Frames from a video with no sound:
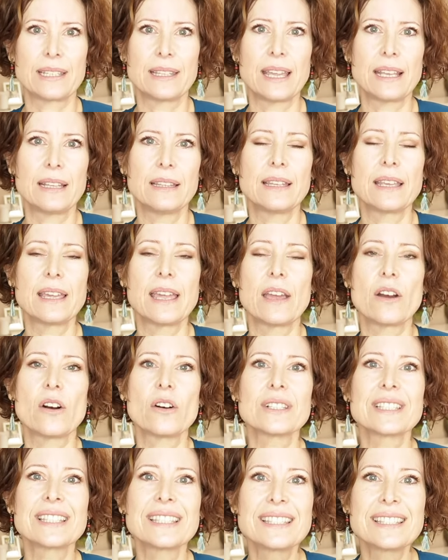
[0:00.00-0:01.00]
then there
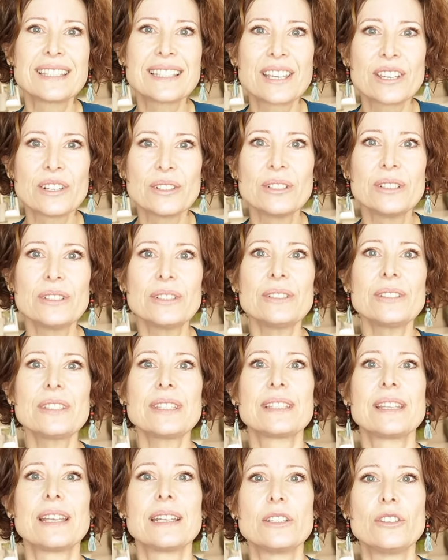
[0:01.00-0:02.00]
are
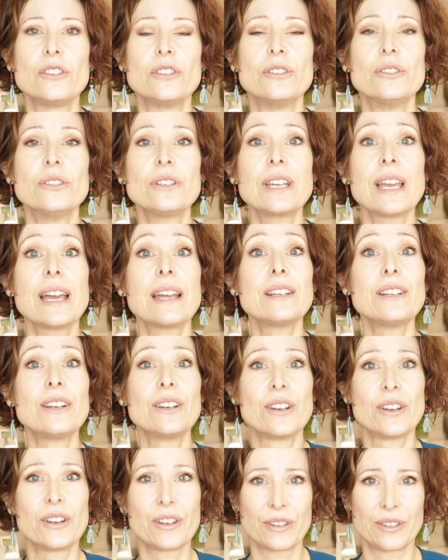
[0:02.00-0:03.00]
skills that you can
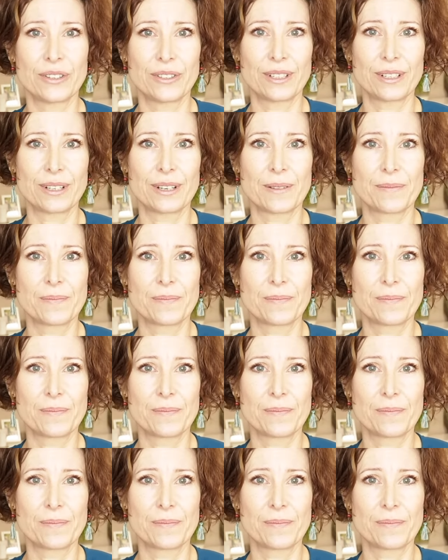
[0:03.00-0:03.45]
learn